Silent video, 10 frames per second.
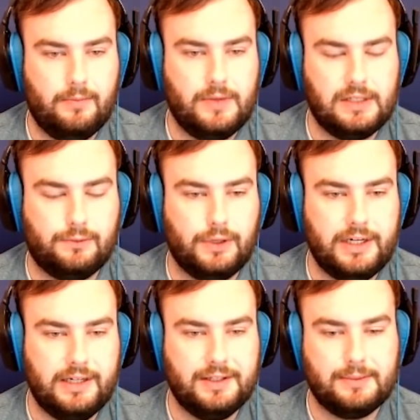He's free
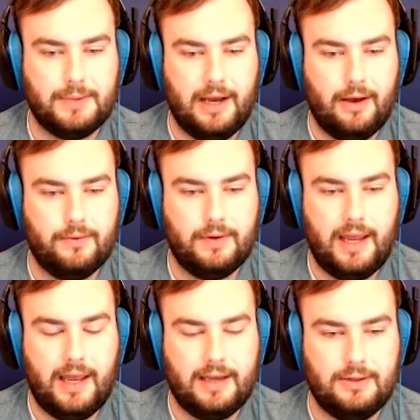in this route,
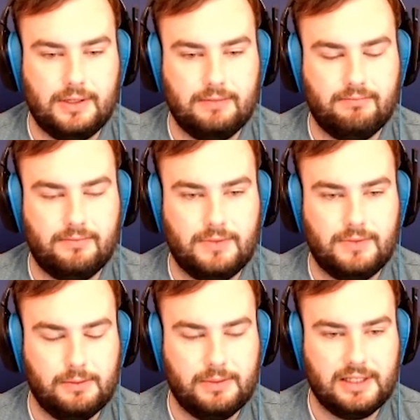and you can use
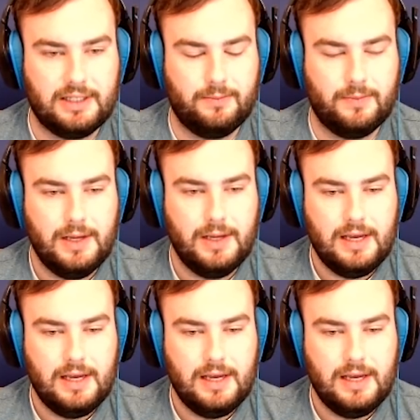him in some